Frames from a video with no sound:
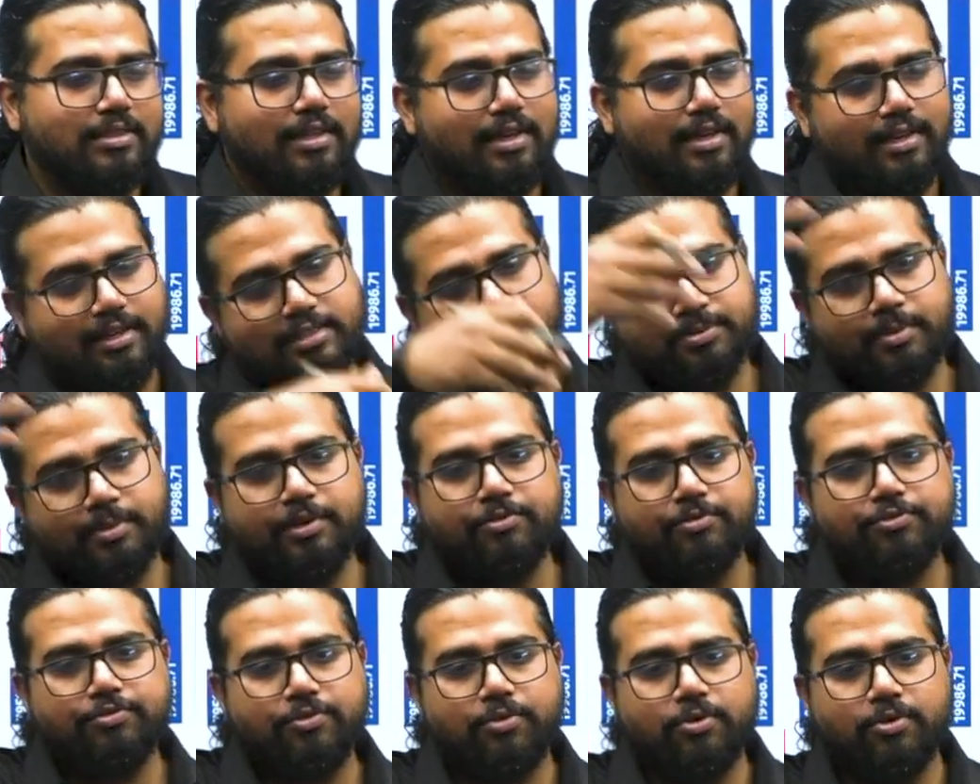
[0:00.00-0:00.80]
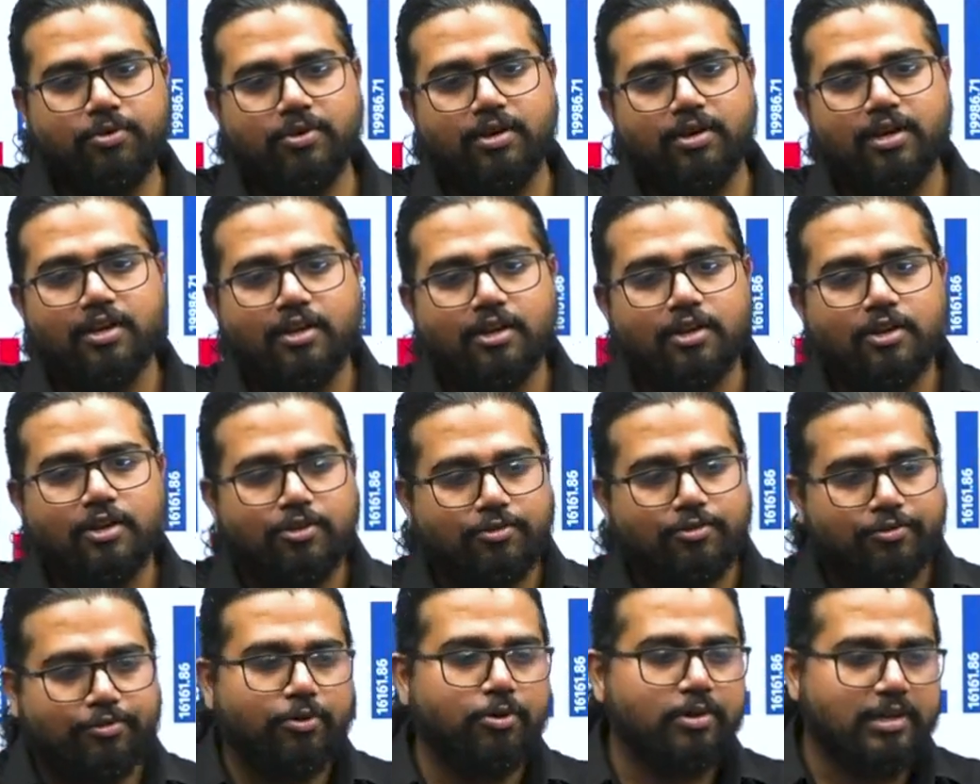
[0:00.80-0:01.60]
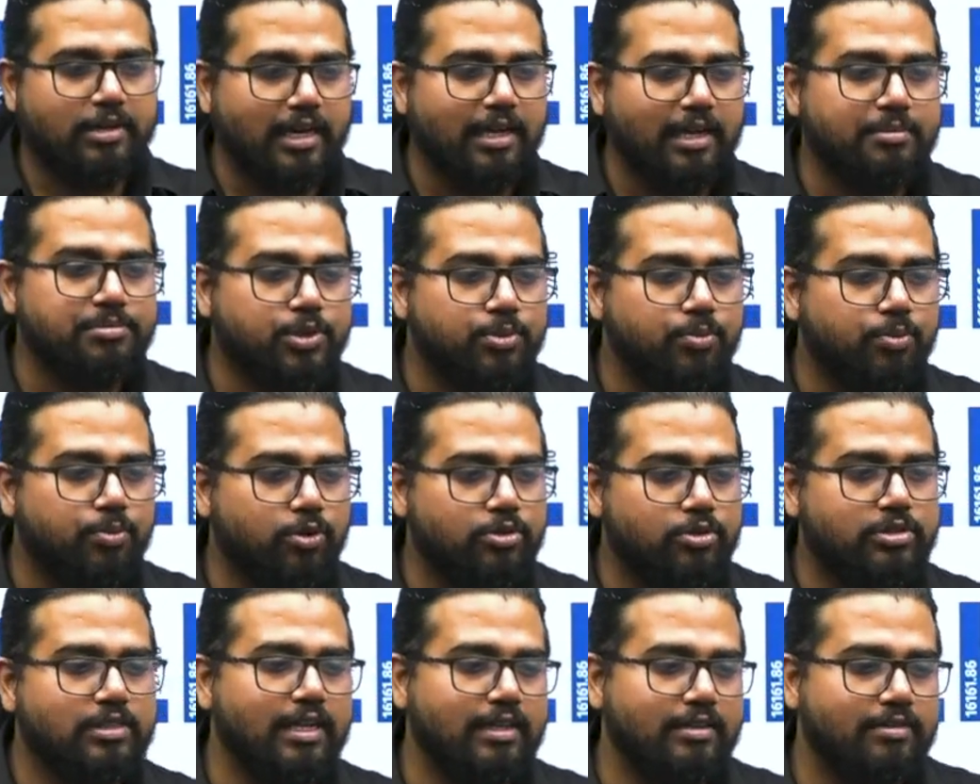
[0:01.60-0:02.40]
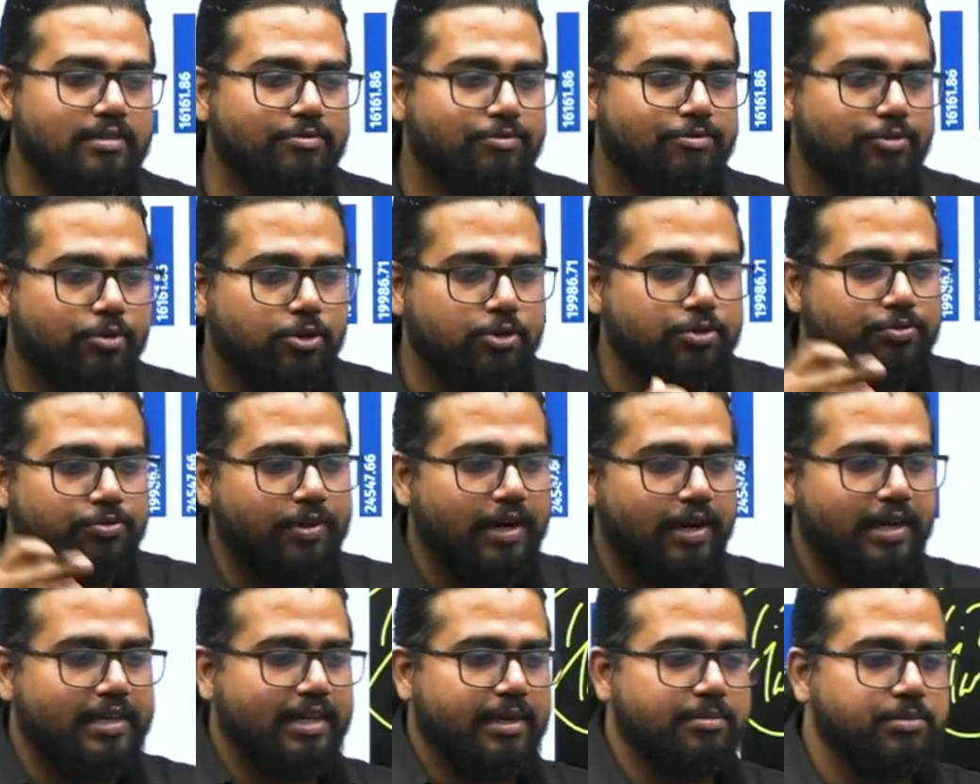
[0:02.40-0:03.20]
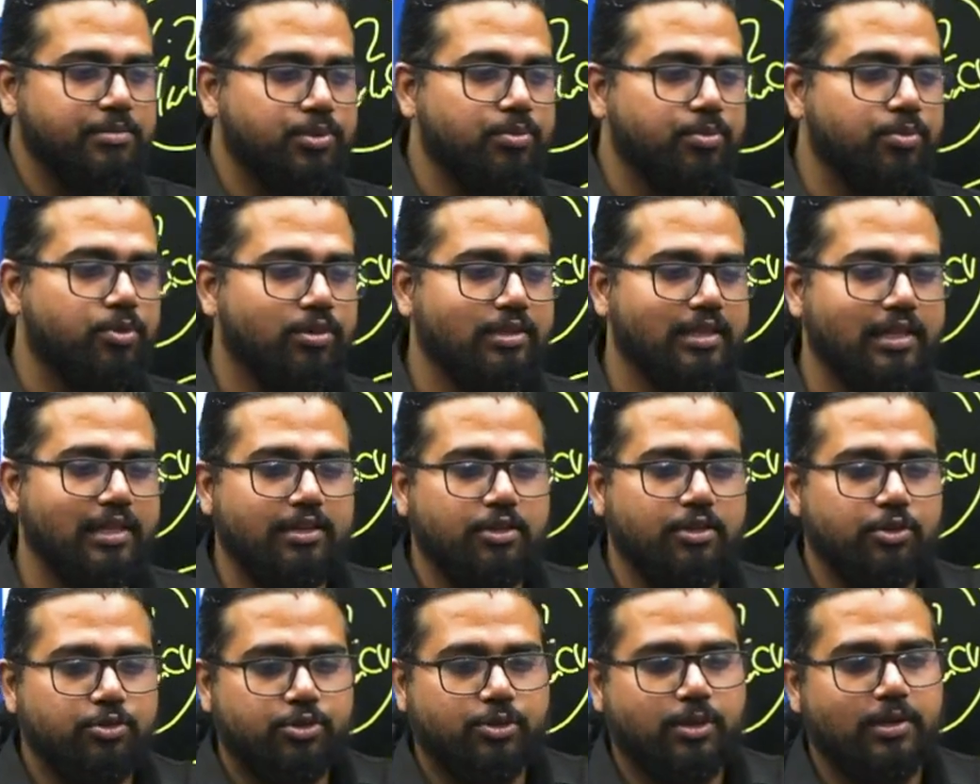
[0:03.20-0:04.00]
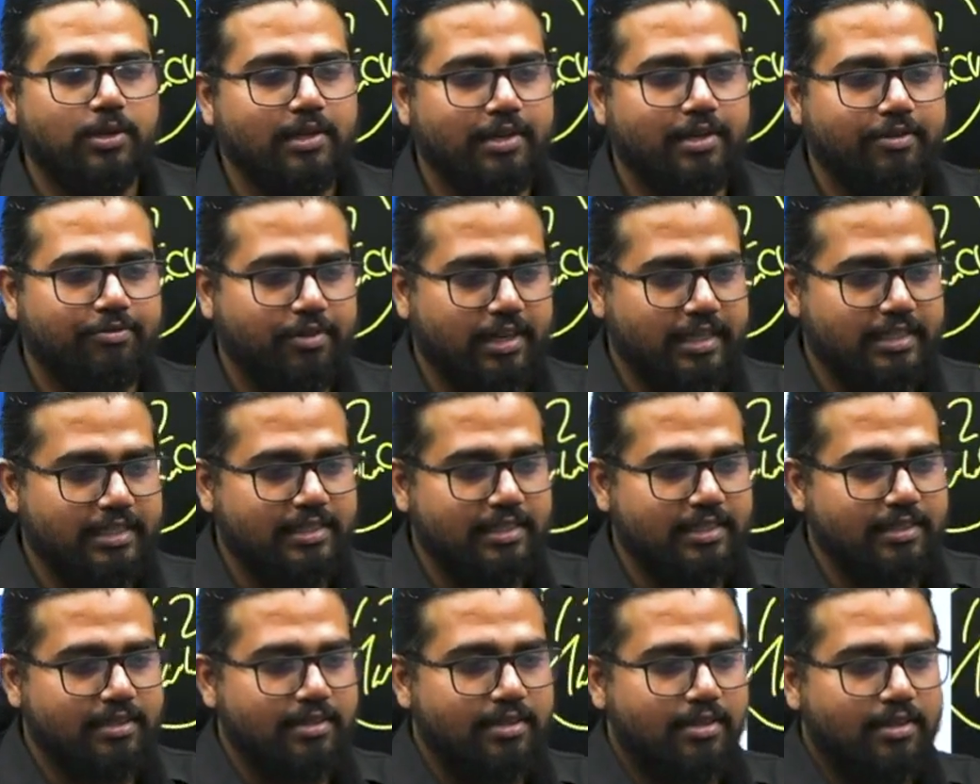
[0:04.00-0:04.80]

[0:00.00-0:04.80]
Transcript: That is meant four to five times more than usual inflation.